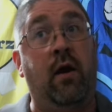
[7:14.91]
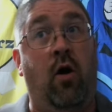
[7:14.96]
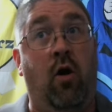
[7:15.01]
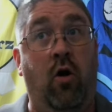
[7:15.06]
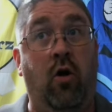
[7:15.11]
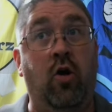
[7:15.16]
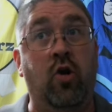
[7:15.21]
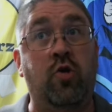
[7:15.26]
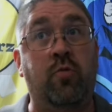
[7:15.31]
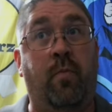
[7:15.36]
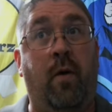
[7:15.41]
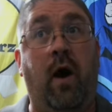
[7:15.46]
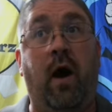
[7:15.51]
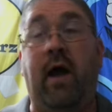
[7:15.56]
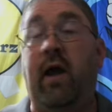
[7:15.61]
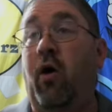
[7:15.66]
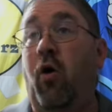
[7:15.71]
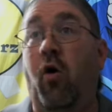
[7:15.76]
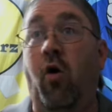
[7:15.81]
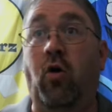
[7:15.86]

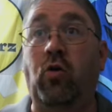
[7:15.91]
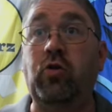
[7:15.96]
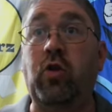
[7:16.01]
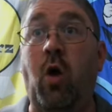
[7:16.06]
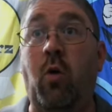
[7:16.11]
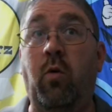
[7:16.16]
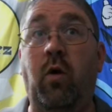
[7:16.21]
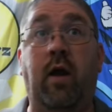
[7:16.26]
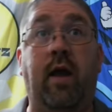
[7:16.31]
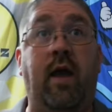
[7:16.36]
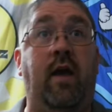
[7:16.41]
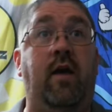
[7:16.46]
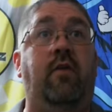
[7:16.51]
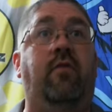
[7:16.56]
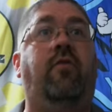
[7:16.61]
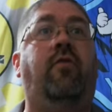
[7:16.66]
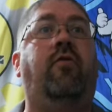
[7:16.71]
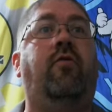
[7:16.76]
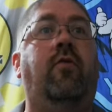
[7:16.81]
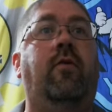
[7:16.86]
all
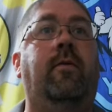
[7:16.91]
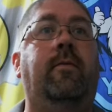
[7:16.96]
lowercase.